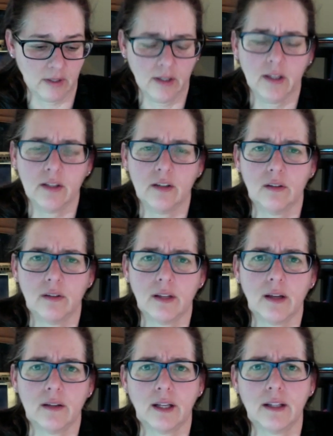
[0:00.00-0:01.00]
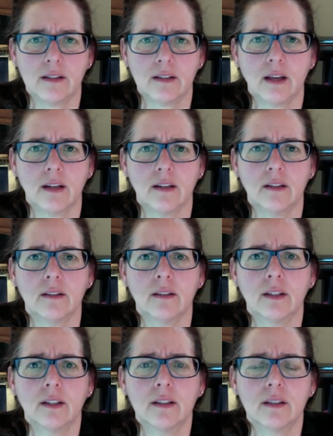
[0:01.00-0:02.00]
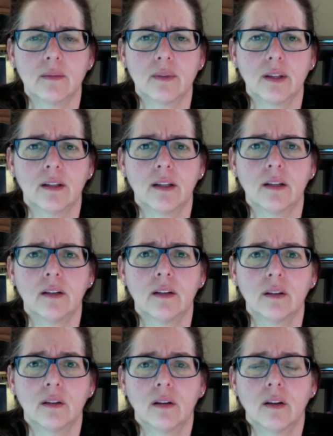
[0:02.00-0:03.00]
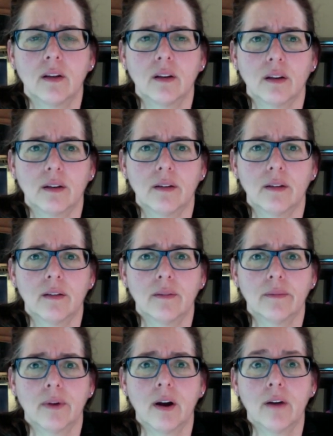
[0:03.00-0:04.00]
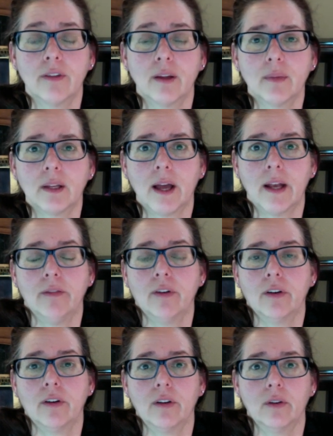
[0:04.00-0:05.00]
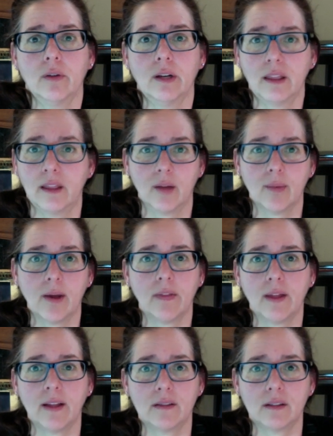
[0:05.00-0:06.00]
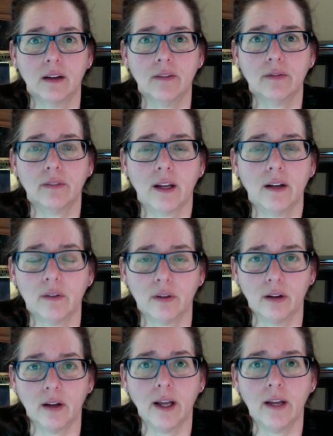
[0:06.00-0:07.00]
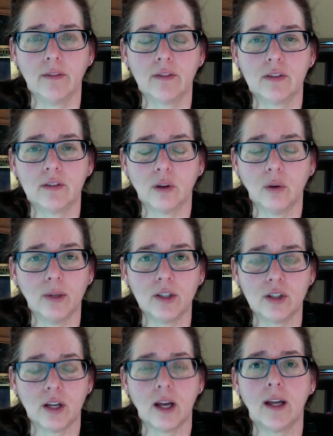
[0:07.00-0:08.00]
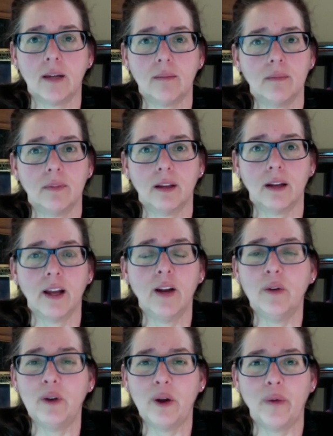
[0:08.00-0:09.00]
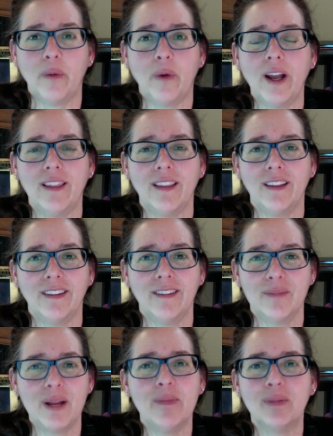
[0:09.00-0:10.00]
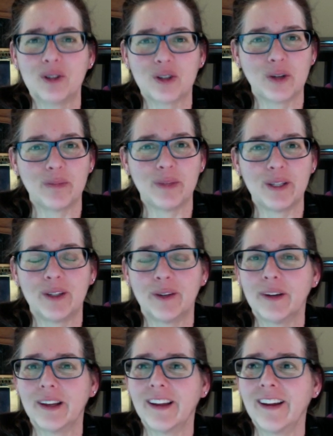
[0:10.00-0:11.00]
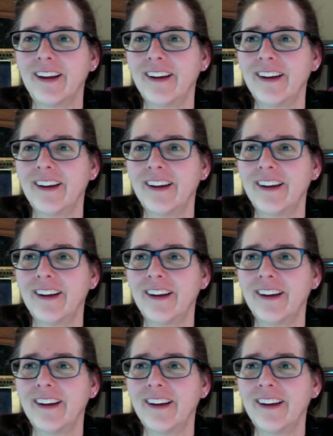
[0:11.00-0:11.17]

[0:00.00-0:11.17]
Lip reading: and that's kind of something that our family. I never knew anything about that stuff. I know I have so much time that I don't know what people should be doing.